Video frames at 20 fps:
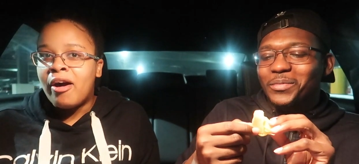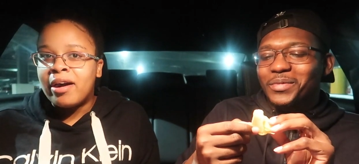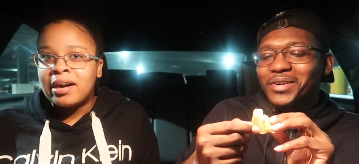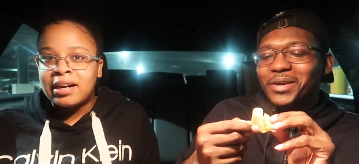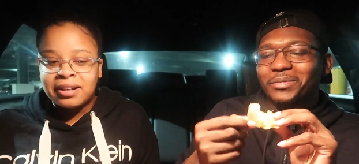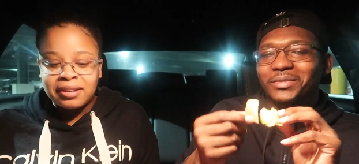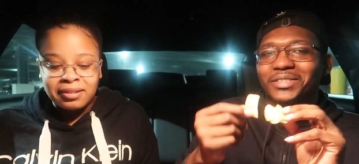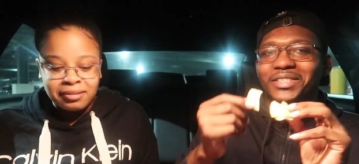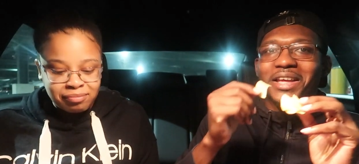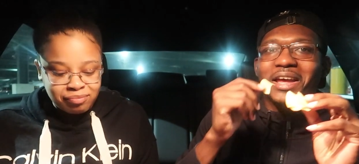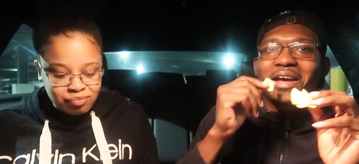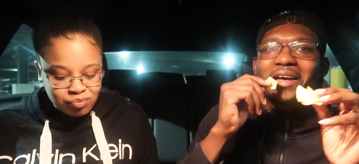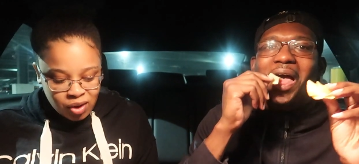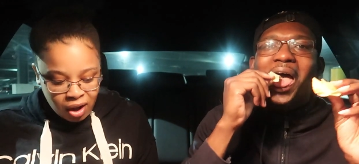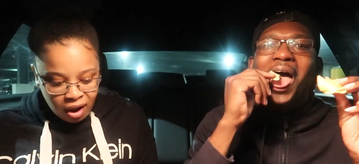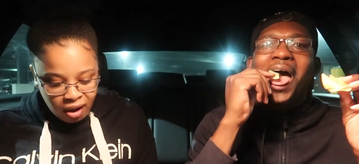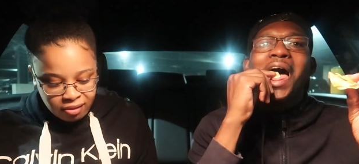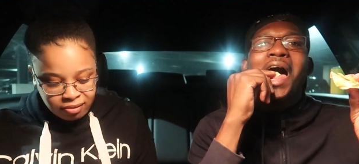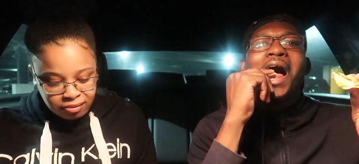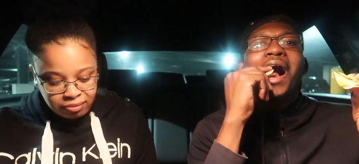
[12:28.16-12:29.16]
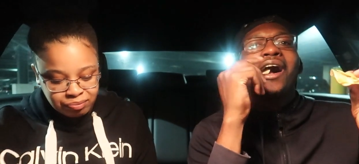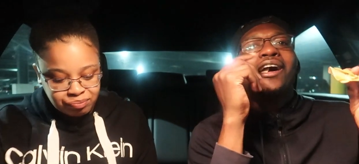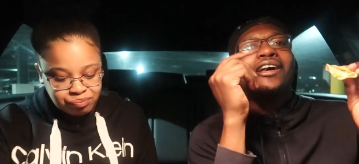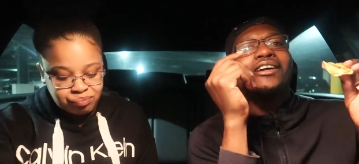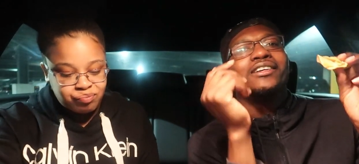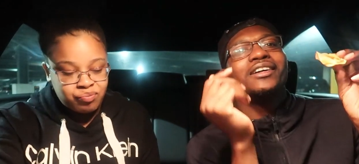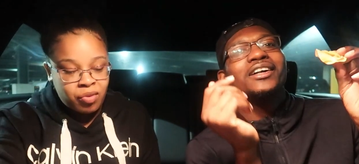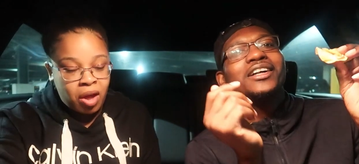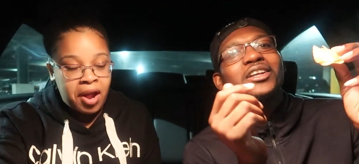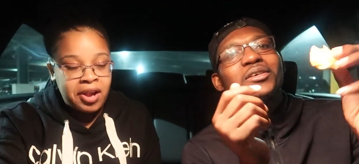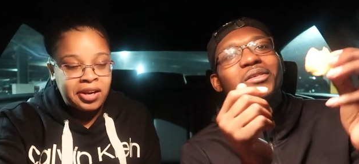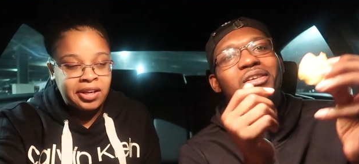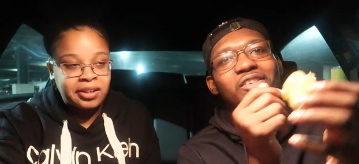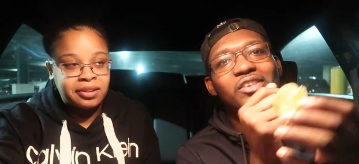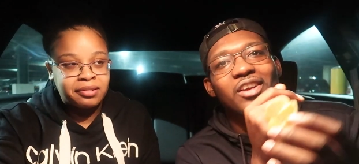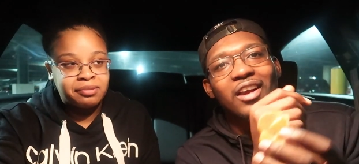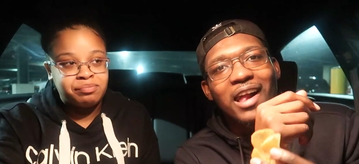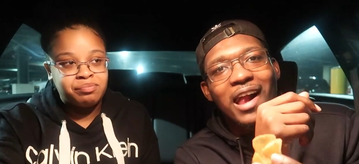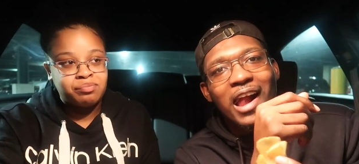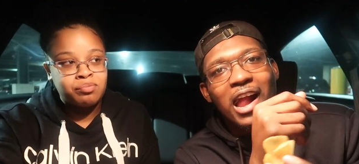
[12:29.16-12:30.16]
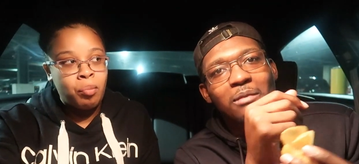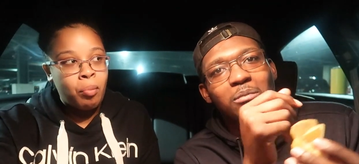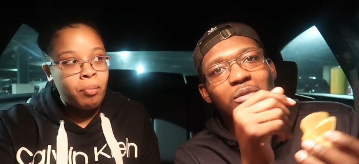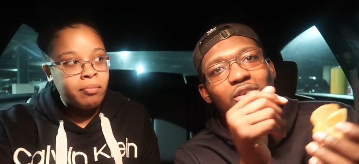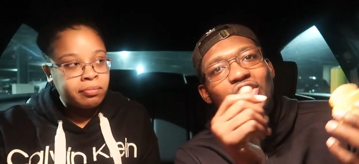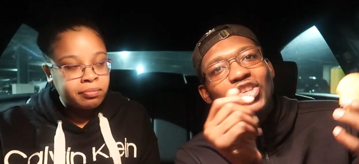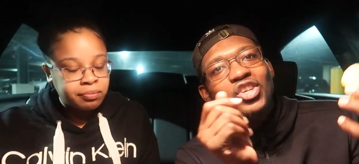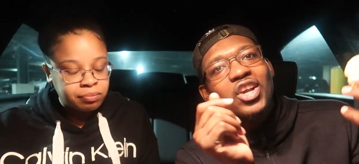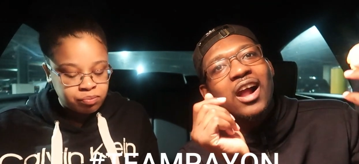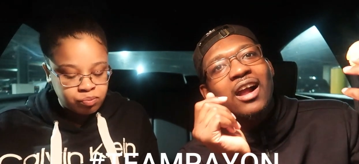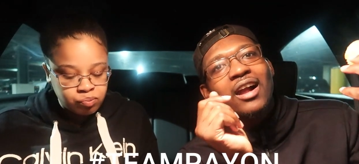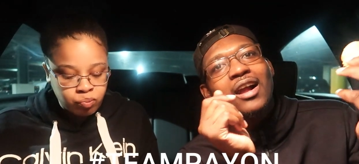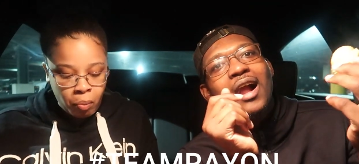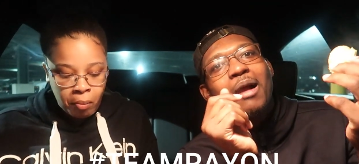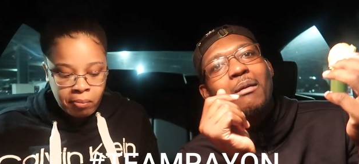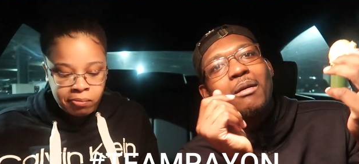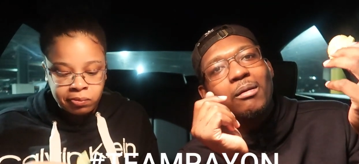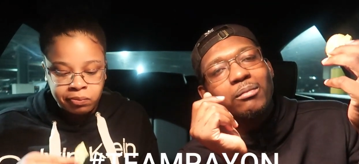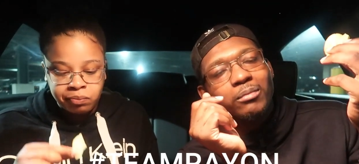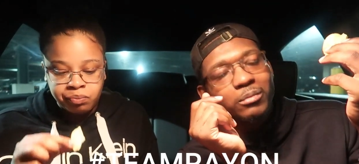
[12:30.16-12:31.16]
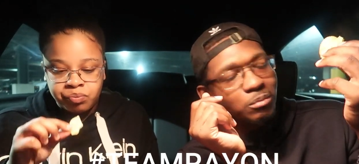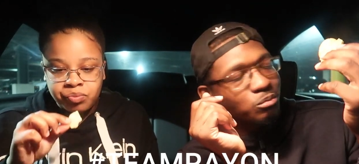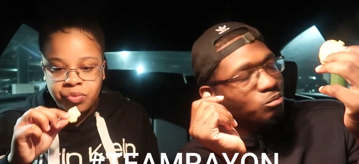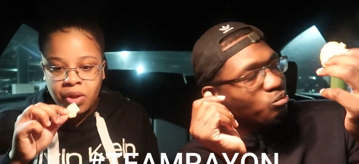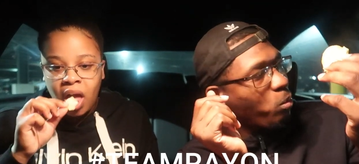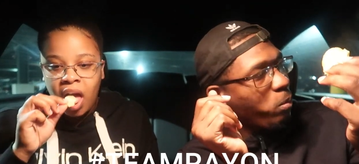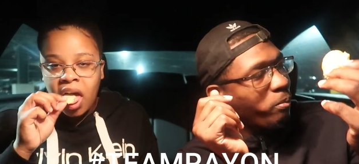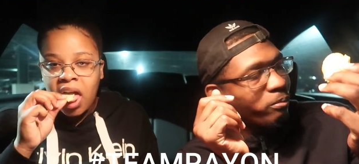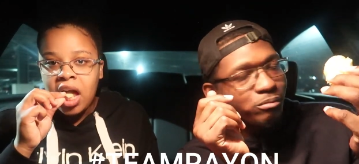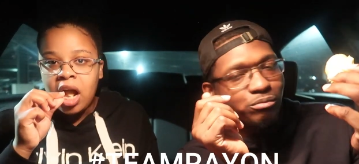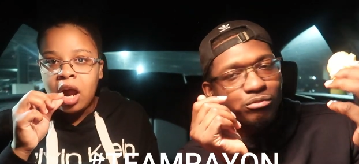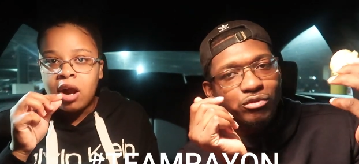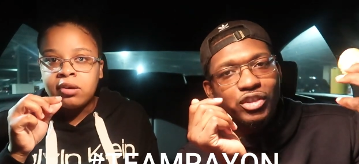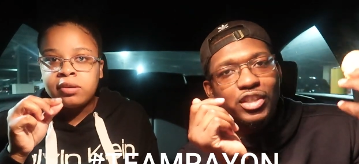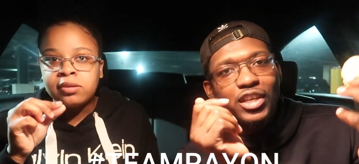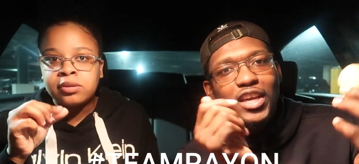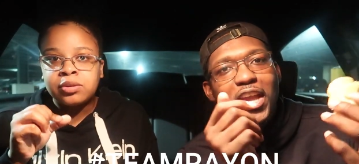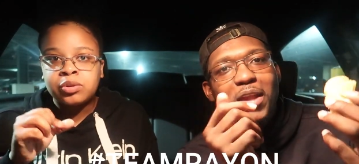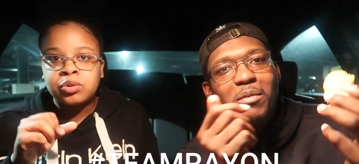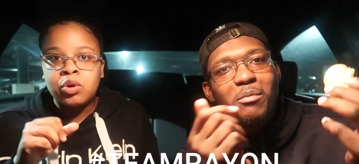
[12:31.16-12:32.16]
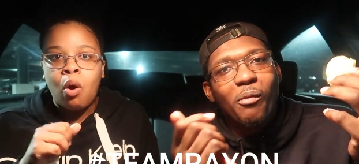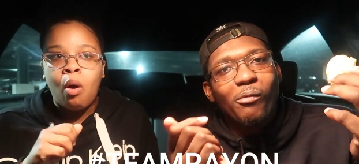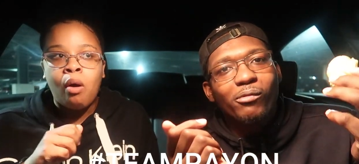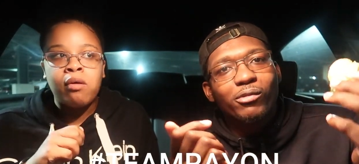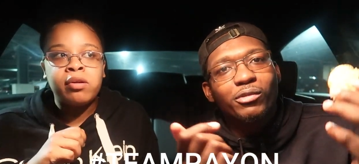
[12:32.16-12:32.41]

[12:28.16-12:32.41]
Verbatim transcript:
Speaker 1: Don't be upset. Anyways, though, guys, make sure y'all comment Team